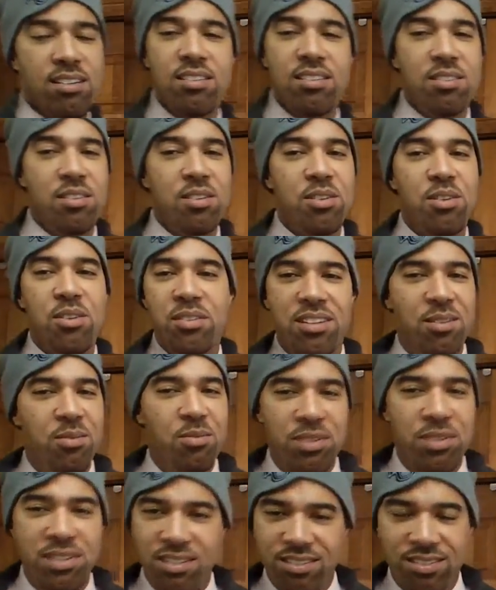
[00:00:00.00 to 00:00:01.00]
You don't you don't
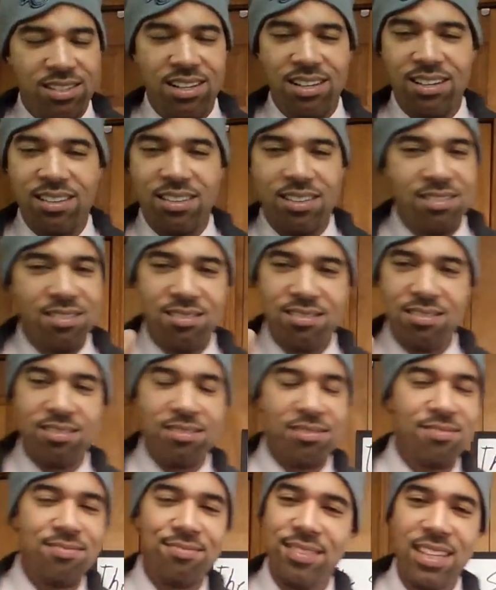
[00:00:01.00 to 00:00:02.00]
want to. Yeah, this is.
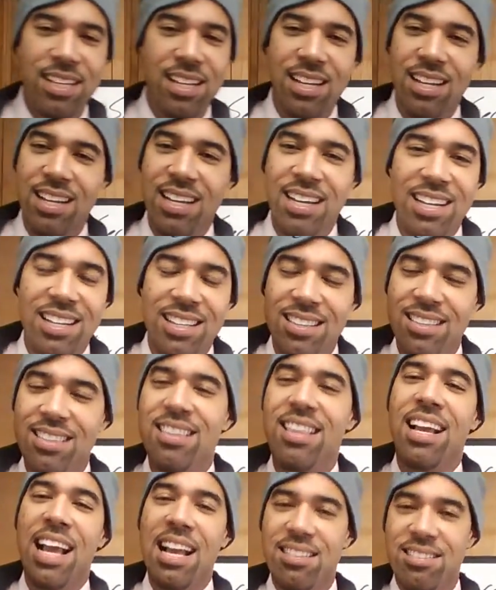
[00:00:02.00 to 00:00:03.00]

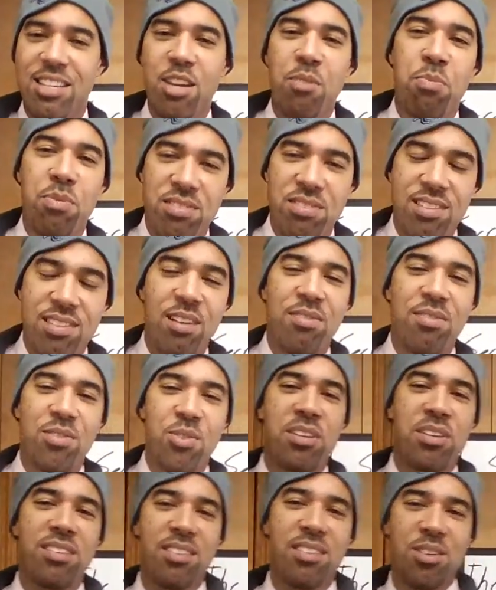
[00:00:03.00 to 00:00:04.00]
They got cheaper stuff you
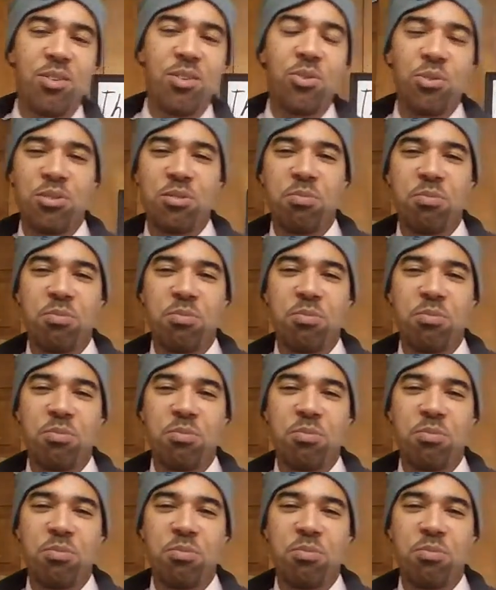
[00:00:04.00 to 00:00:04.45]
can use,